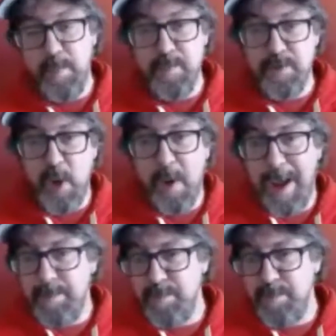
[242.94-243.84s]
I
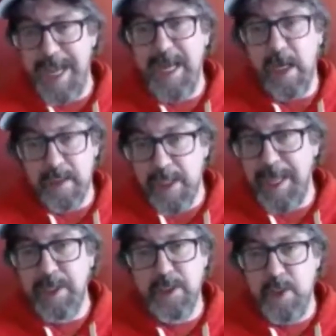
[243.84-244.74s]
sent a link
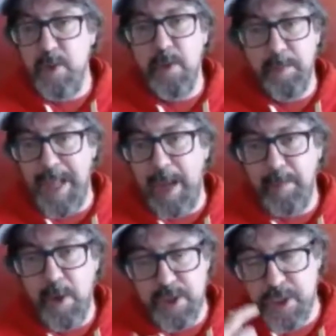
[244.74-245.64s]
to the blog
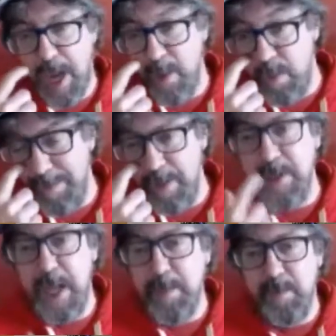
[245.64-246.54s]
post I'd written the day
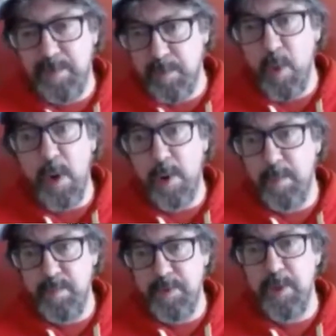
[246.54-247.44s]
before
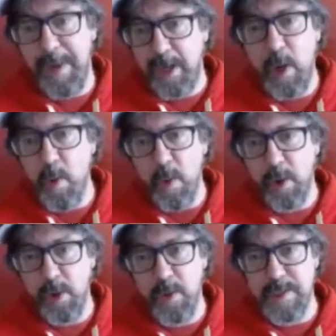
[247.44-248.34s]
to my coworker
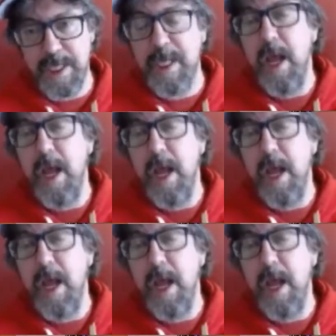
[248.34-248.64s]
and said,